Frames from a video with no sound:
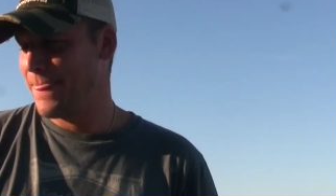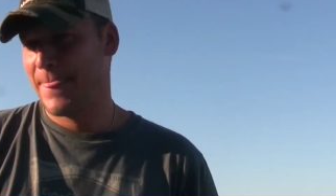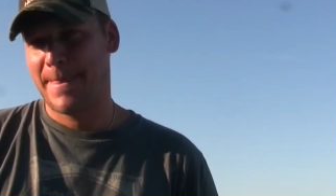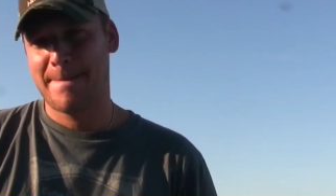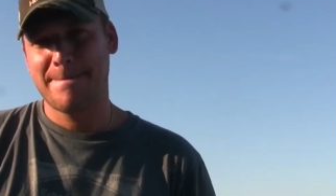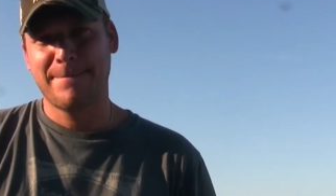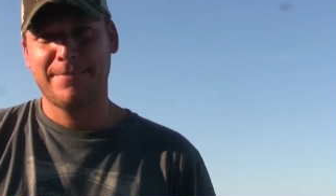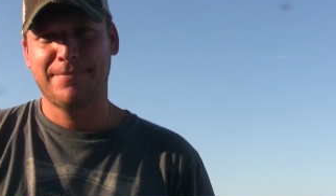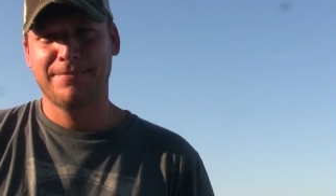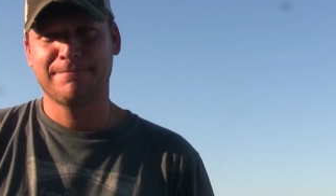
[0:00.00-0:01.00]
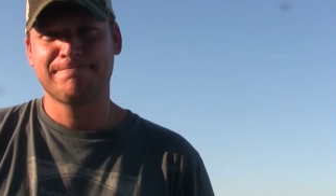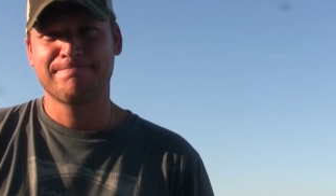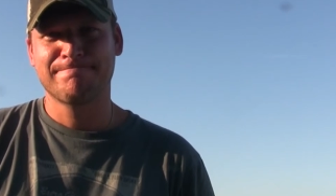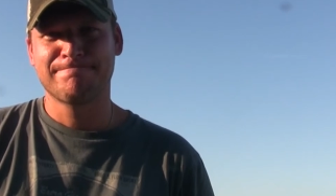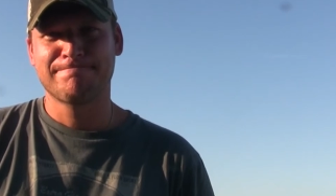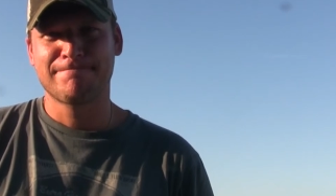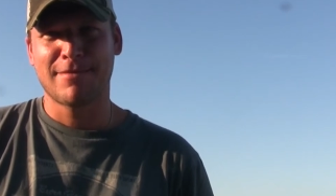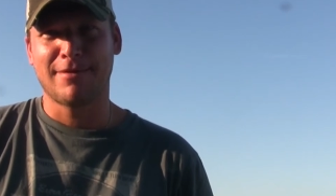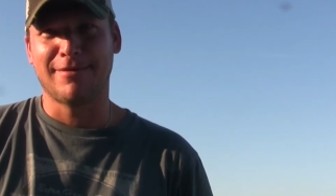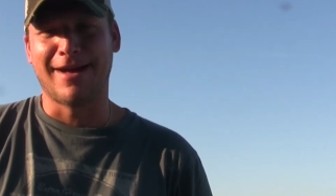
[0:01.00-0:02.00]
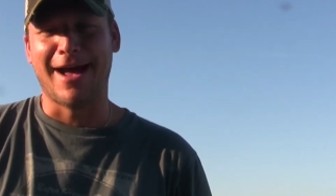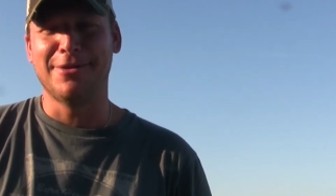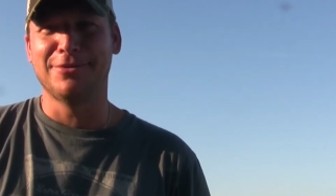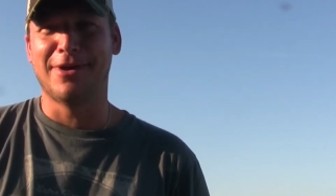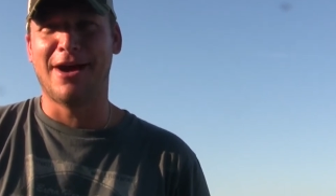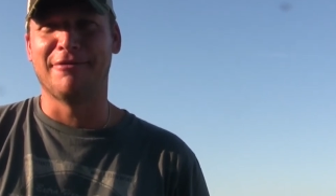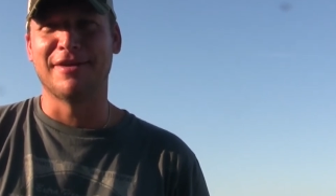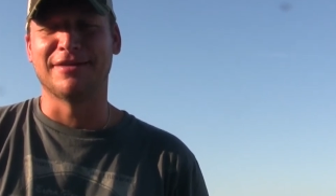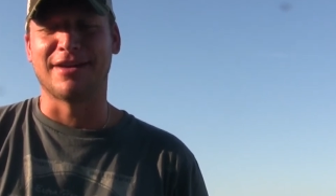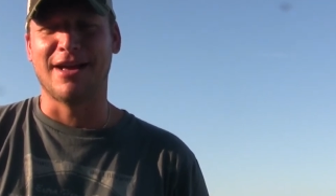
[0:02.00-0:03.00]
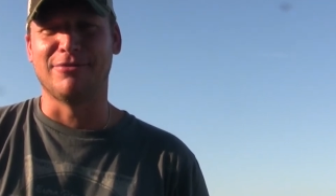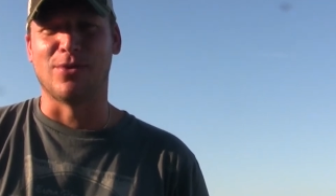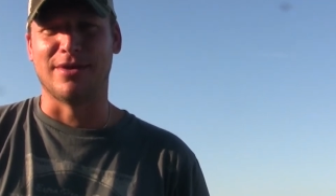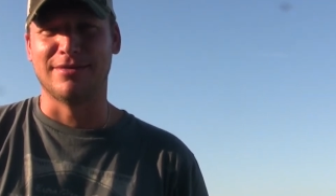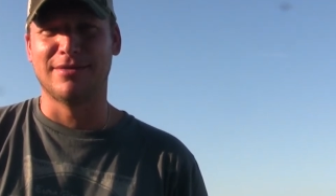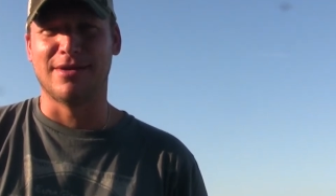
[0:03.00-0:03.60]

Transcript: How fast have you gone in the cart? I don't know how fast I've went.